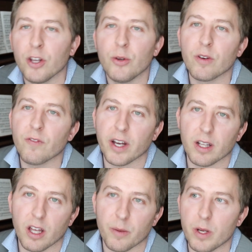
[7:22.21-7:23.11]
You can find
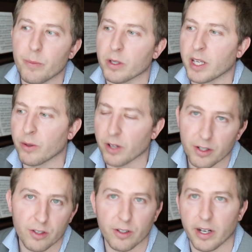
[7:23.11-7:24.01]
a lot of people again with
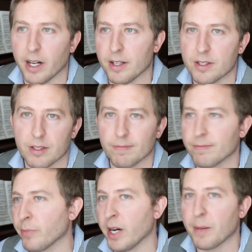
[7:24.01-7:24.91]
undergrads,
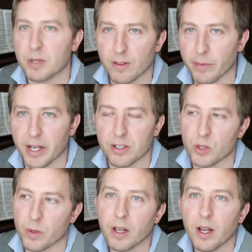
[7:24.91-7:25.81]
perhaps even
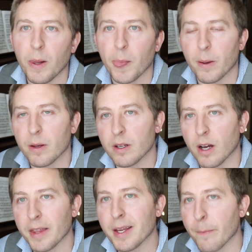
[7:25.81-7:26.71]
masters, but
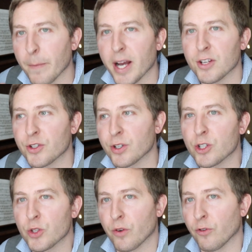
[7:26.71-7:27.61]
I think
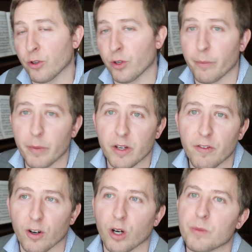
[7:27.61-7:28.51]
masters for many
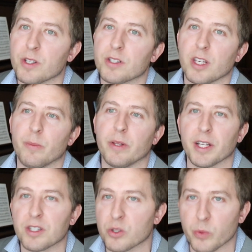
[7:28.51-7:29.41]
firms is going to be
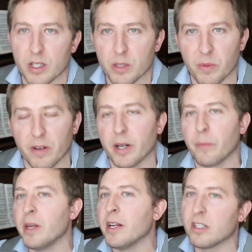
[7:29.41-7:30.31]
that sweet spot, right? A
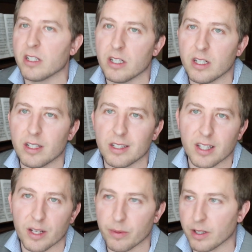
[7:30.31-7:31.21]
PhD is
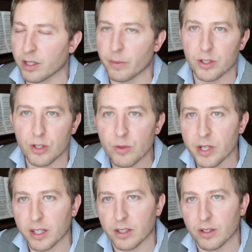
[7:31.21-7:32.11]
going to be a little bit too
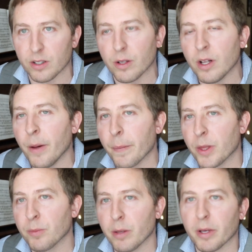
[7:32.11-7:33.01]
technical
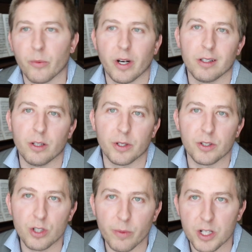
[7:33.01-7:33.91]
they're probably going to want a little
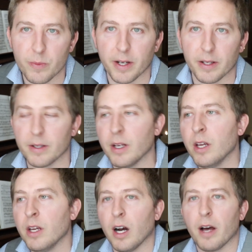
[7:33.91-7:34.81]
bit too much money.
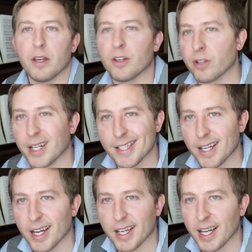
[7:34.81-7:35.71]
Uh, the undergrad's
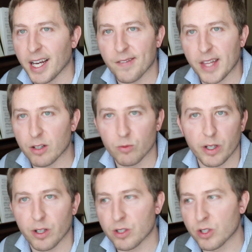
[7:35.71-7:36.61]
not going to have that
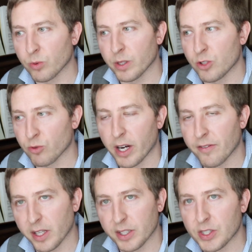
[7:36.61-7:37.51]
rigor to really
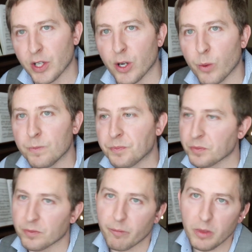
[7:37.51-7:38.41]
drive things home.
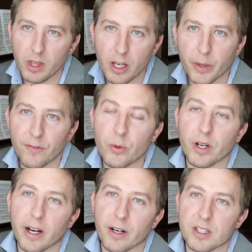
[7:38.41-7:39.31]
But if you
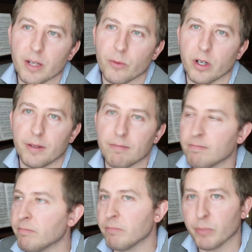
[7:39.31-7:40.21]
could hire someone,
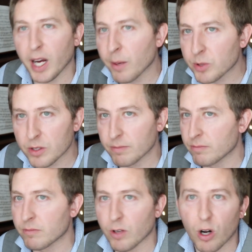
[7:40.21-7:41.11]
perhaps
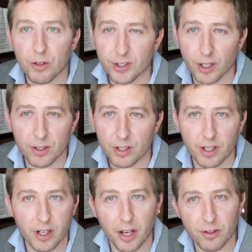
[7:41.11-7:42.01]
all stars
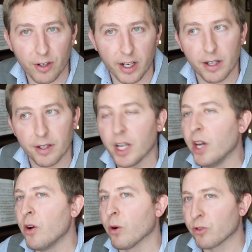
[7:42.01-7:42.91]
in an undergrad,
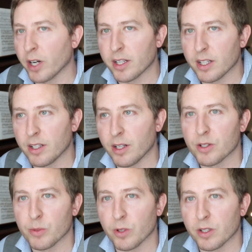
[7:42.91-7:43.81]
or try to get you know
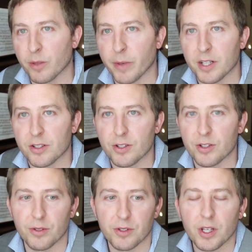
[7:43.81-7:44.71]
some really good master
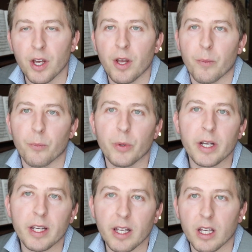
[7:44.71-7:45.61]
students,
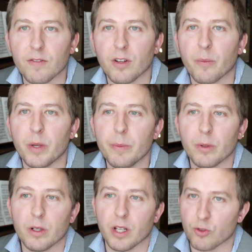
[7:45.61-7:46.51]
bring in a handful of
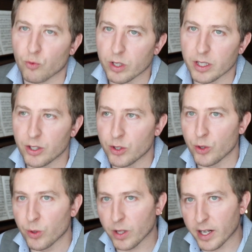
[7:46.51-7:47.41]
people and really
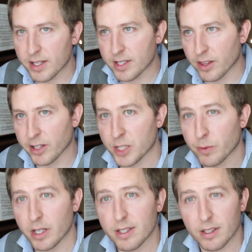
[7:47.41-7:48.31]
utilize their
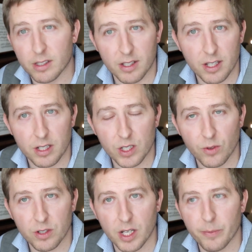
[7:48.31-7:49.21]
expertise in statistics,
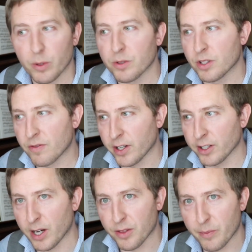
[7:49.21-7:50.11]
for example, to
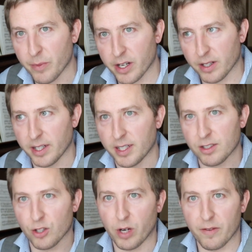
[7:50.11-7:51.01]
figure out the
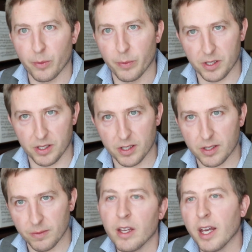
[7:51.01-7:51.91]
modeling to drive your
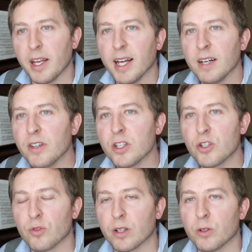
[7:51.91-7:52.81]
business. And half of the
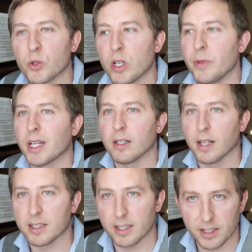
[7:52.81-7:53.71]
struggle is going to be
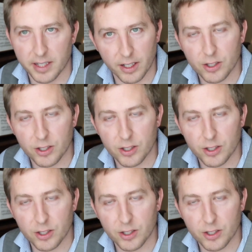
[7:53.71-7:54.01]
collecting the data.